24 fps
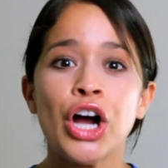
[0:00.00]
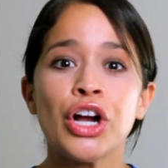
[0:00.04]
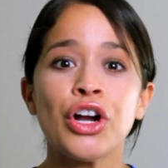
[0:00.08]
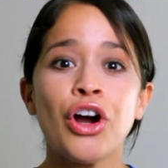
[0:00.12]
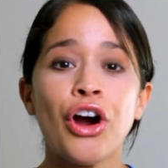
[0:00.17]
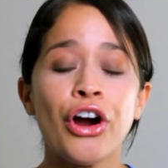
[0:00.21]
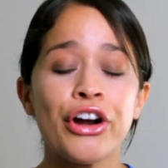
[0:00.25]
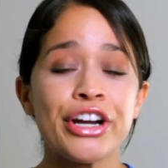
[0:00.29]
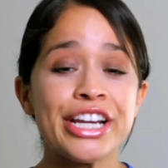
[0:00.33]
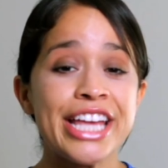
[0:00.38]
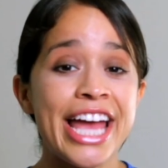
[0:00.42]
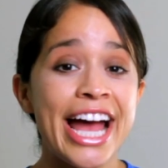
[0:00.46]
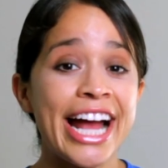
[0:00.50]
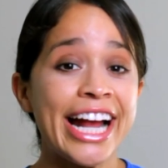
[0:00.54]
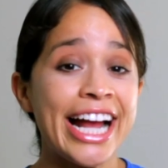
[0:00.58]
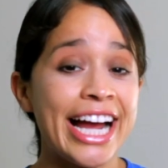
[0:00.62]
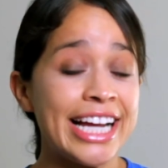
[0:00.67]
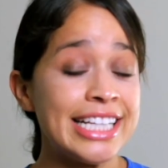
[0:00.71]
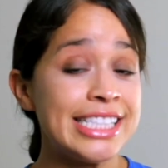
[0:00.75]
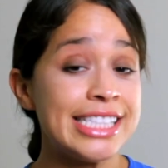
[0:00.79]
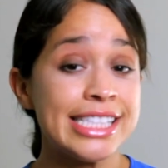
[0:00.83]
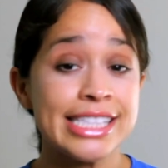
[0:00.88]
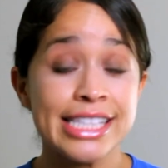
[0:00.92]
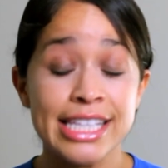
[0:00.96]
cardiac
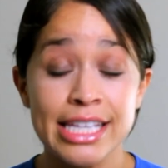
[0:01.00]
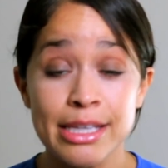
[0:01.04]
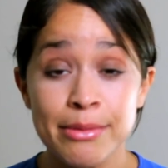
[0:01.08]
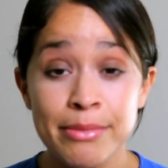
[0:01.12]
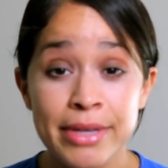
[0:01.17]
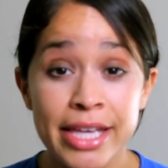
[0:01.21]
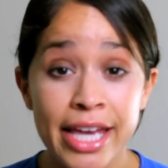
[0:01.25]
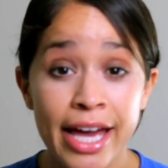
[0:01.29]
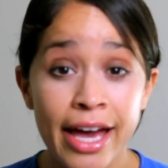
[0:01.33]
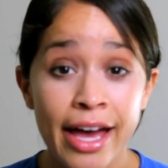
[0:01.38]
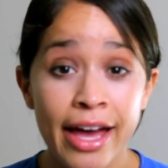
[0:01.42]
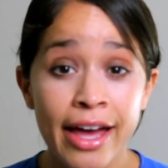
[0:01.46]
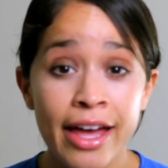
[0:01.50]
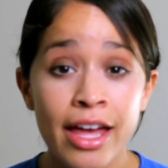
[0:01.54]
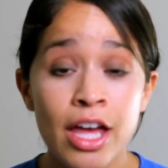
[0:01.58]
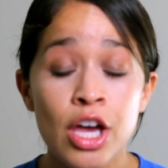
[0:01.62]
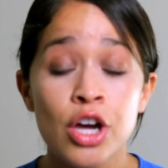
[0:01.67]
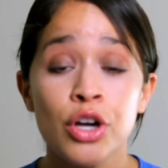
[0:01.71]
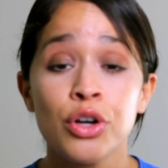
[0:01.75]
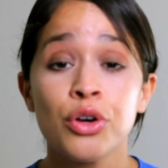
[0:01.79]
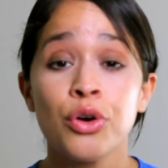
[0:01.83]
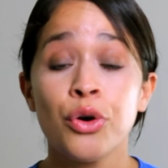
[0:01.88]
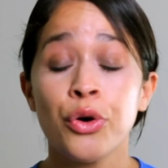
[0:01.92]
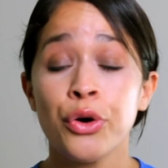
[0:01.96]
ischemia,
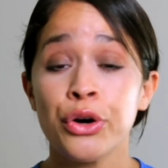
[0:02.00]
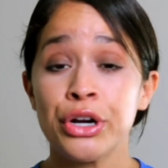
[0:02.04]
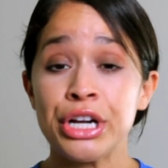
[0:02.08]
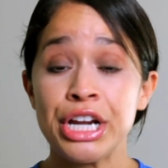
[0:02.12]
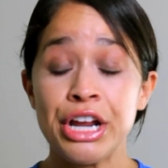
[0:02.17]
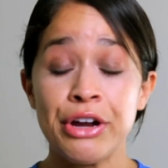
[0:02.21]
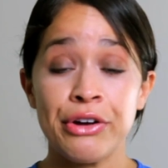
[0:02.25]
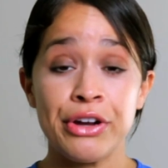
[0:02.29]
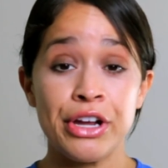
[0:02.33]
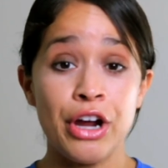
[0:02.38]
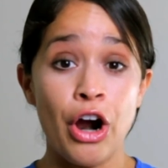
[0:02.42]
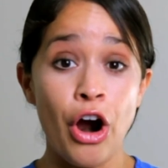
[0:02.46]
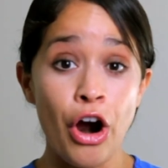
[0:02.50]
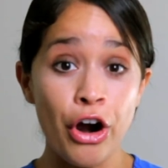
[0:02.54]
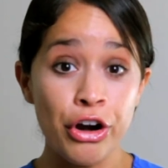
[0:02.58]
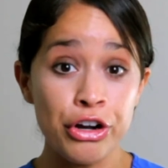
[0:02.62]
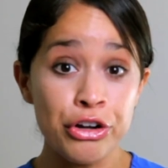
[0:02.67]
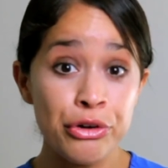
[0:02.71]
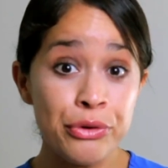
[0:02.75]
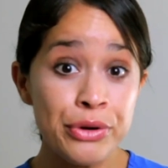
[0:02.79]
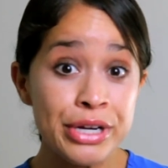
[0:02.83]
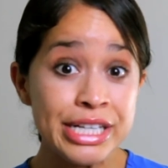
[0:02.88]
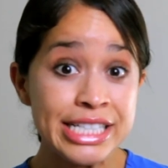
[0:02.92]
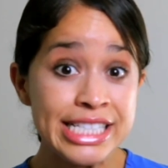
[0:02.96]
coronary
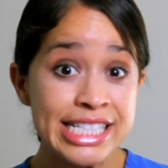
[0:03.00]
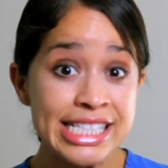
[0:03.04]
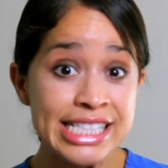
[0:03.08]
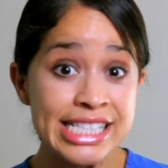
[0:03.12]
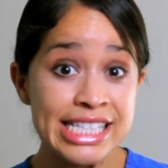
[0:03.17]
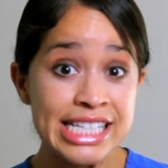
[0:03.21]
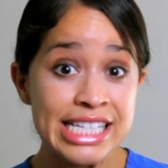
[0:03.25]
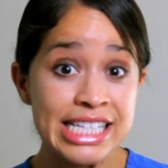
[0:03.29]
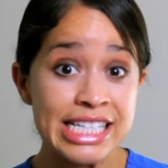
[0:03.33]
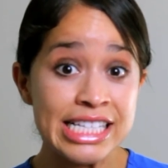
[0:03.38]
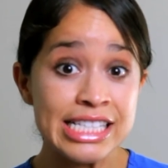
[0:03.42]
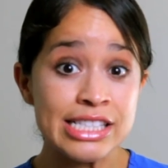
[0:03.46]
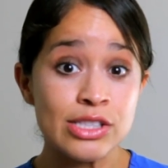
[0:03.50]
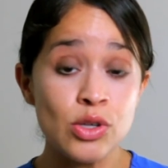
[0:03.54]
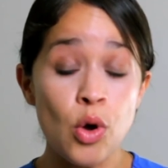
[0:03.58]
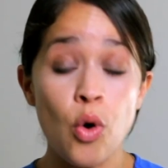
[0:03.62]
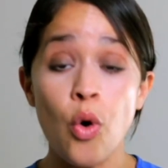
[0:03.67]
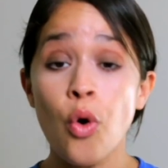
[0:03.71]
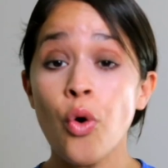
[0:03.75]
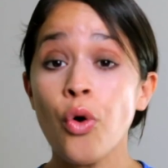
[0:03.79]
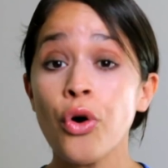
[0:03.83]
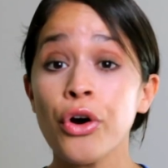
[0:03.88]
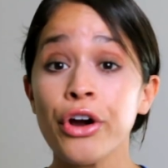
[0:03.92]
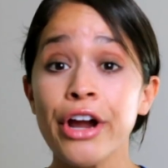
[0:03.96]
artery disease,
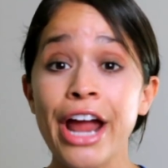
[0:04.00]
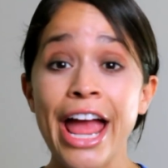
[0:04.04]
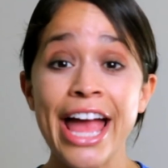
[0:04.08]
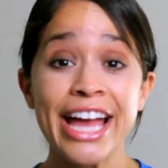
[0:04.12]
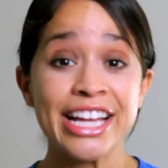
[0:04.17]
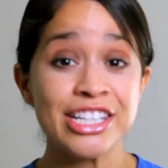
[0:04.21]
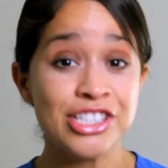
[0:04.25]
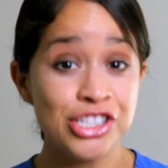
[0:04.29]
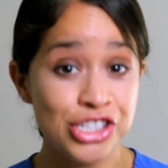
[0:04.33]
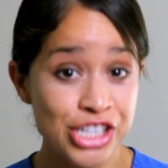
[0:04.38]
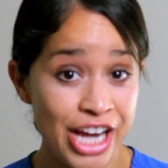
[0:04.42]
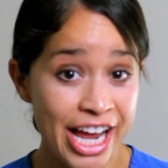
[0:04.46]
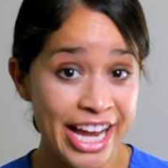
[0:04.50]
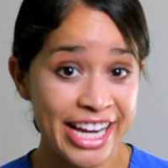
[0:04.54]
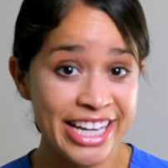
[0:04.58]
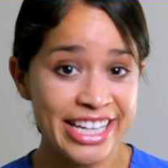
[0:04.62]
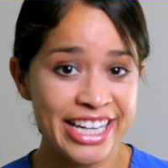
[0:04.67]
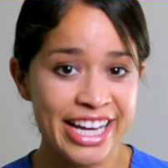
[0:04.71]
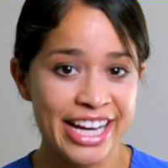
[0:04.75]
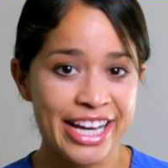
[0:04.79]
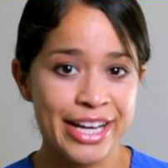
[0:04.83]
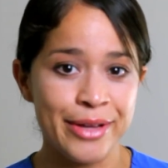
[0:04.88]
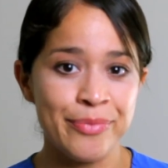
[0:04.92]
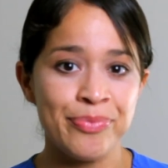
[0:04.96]
or
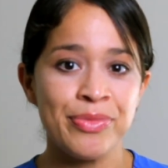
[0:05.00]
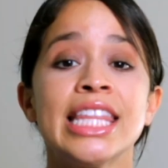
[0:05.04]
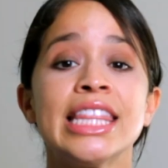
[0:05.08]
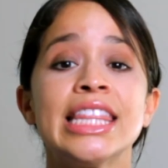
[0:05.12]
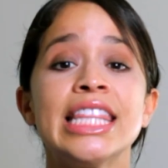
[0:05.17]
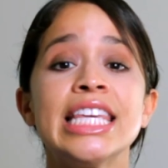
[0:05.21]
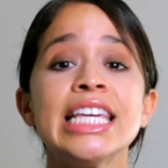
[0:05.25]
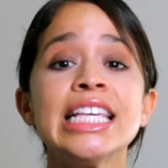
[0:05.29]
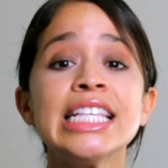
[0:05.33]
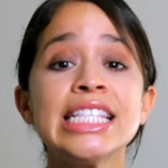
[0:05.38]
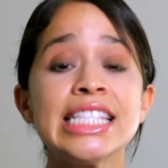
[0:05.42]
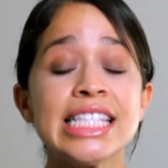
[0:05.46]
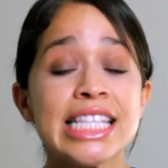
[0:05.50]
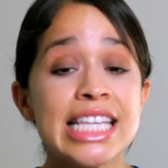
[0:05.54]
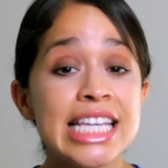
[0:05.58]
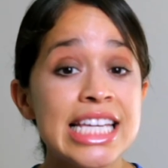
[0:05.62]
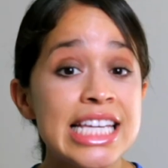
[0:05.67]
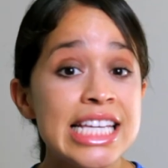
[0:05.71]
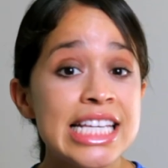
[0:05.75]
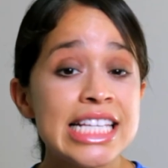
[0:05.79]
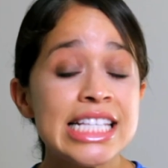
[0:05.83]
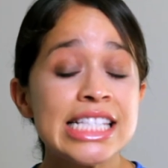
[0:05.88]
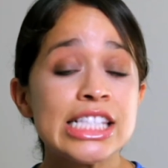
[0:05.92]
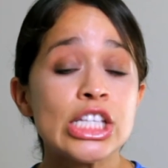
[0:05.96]
angina. This
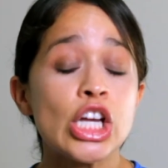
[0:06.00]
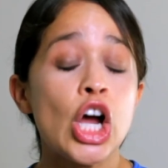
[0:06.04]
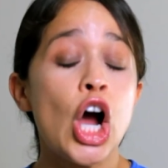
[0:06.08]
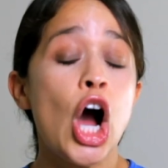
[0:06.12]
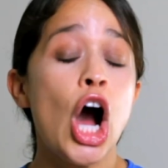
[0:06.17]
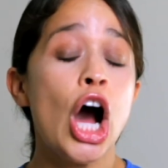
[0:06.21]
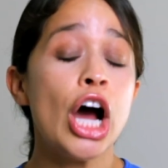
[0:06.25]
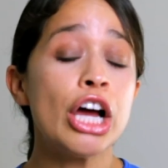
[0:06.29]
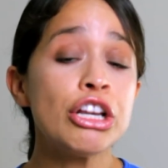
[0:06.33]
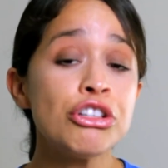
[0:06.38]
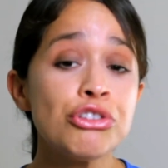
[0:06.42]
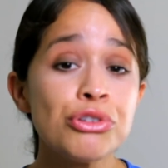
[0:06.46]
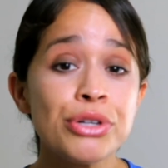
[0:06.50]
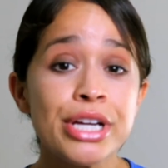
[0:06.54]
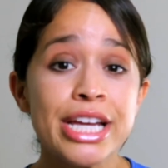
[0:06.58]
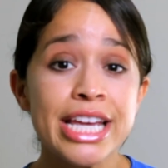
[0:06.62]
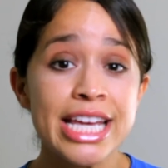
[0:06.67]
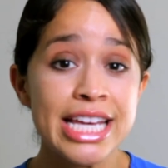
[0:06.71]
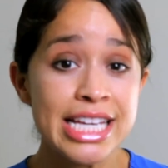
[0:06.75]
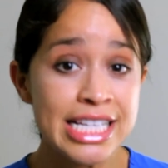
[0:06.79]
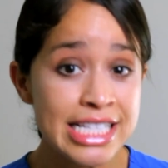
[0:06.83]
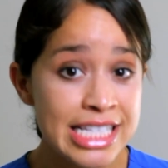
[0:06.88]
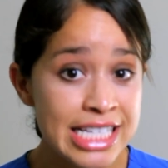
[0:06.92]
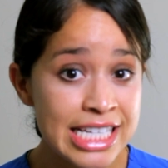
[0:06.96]
is
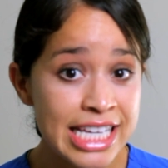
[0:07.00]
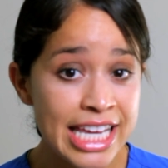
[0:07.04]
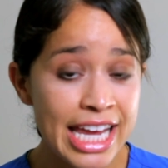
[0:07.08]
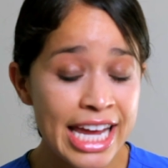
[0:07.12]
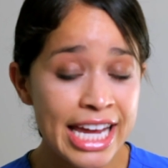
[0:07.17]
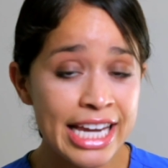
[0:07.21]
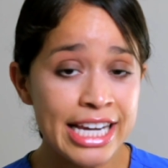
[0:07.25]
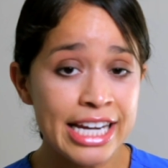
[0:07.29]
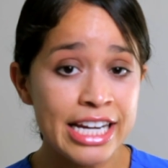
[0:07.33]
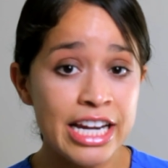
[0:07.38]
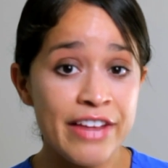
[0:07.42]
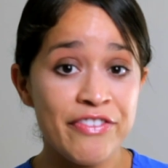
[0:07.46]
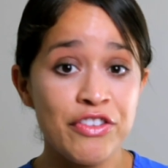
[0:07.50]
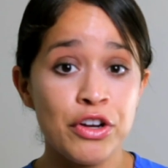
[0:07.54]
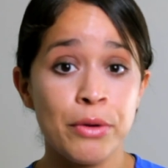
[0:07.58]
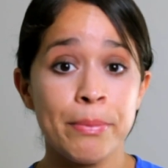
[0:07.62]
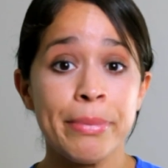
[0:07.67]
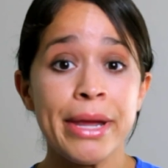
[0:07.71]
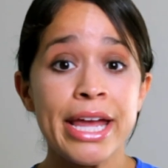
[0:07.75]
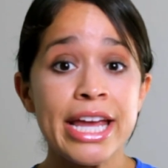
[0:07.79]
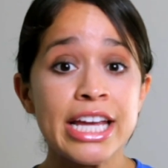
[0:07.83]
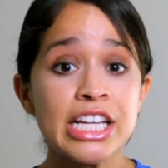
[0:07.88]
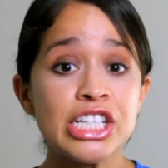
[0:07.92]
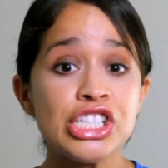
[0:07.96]
contraindicated if your
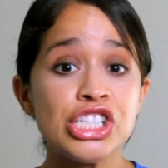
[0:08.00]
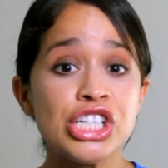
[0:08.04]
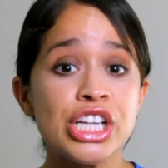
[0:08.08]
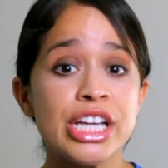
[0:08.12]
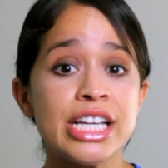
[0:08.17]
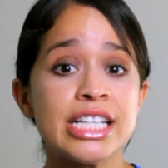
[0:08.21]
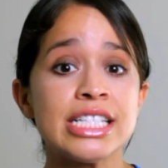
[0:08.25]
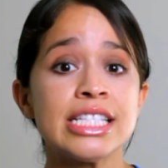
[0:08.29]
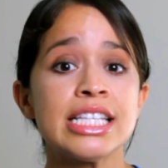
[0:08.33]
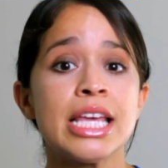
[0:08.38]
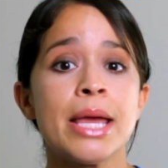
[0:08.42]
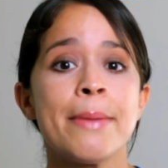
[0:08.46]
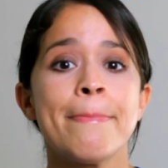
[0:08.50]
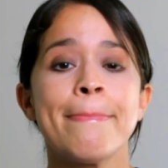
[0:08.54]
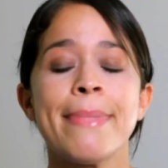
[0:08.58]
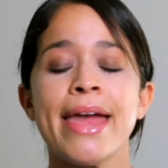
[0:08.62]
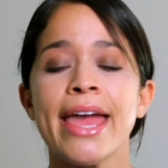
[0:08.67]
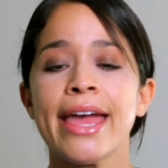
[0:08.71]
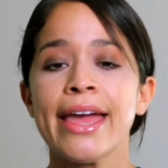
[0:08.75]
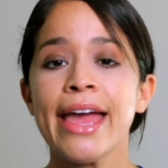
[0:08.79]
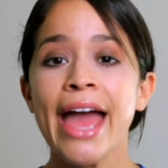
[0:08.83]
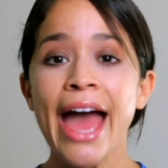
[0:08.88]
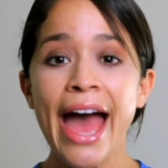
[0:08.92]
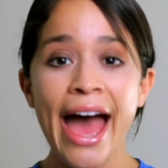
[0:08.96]
patient
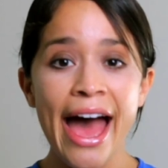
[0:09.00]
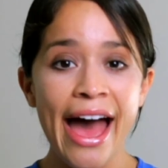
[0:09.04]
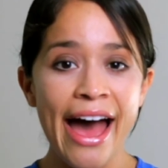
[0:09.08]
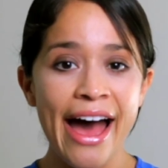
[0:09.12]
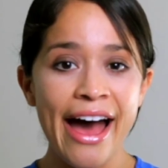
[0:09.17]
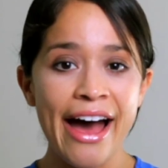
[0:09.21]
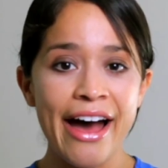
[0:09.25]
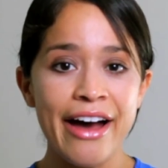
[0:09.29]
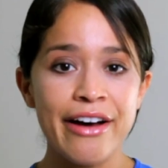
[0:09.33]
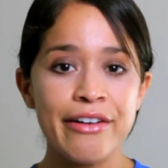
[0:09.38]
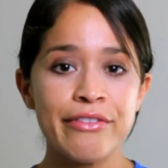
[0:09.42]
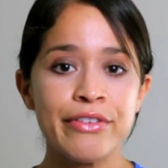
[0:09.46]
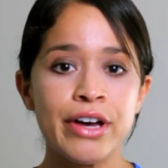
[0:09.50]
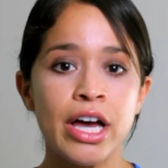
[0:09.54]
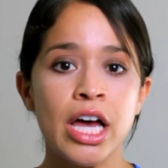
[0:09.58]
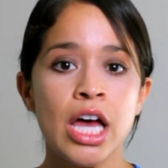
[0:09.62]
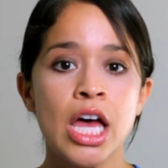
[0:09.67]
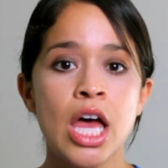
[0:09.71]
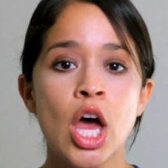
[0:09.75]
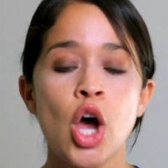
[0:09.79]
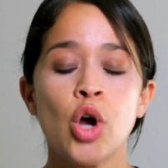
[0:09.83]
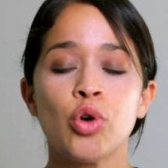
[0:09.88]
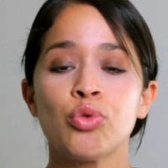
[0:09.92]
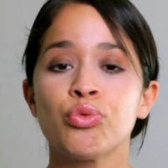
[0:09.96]
may have
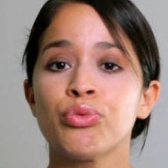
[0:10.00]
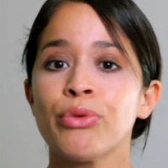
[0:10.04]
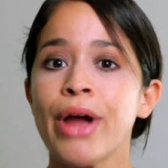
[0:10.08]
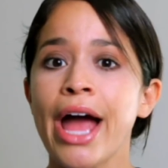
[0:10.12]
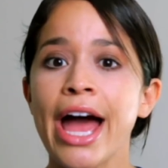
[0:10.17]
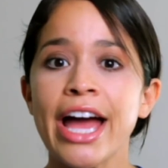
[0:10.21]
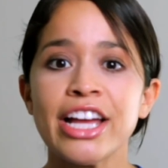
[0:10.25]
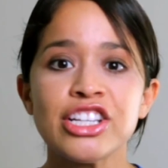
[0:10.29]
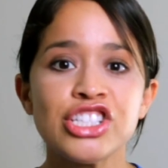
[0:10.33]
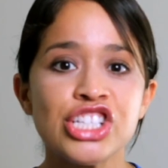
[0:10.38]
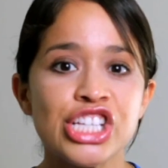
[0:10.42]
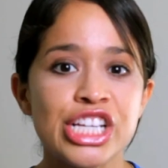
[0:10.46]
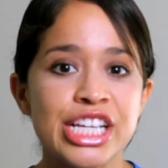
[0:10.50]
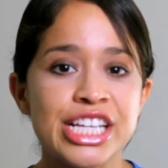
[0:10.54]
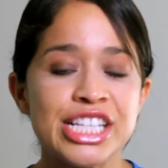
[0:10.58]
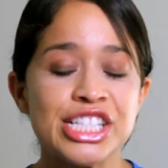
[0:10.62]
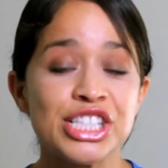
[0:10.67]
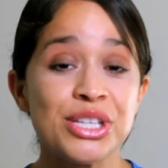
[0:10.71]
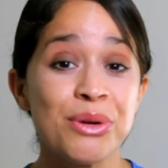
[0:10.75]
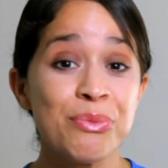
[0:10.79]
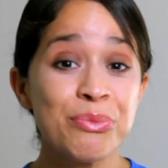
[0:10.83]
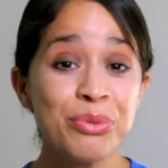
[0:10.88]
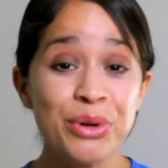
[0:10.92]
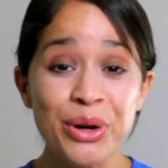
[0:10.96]

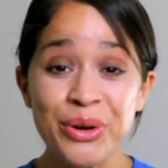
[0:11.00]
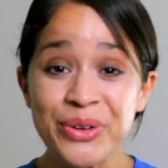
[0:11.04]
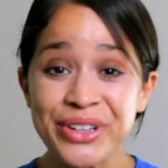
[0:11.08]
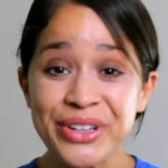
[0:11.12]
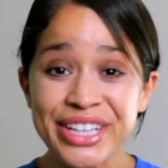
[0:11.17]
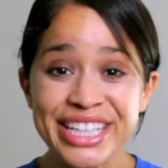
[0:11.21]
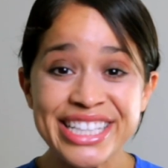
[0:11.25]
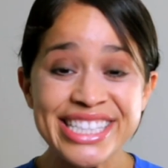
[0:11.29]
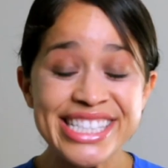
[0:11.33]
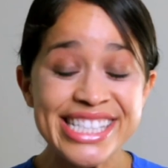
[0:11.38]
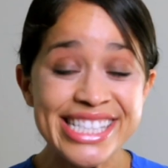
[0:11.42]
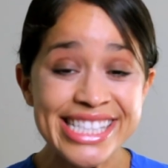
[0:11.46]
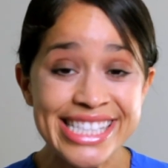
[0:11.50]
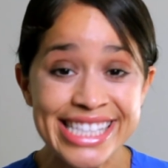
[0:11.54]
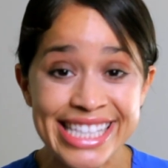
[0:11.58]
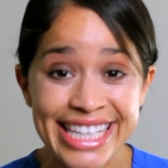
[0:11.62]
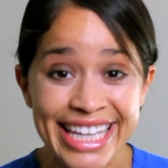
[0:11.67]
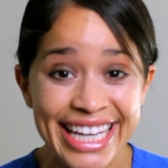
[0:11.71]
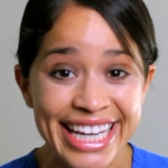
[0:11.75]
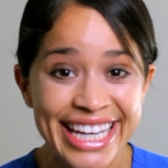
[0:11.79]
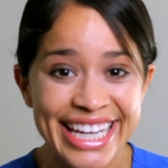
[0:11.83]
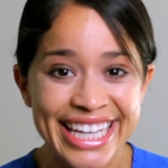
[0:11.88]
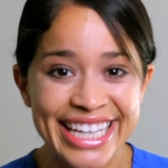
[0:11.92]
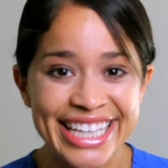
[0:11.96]
rashes, broken
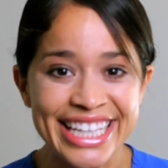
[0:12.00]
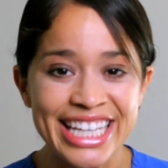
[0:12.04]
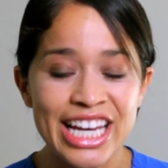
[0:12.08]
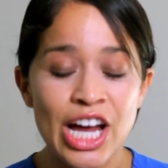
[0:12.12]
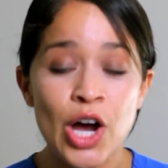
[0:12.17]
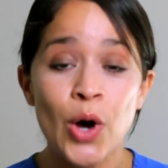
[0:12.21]
skin,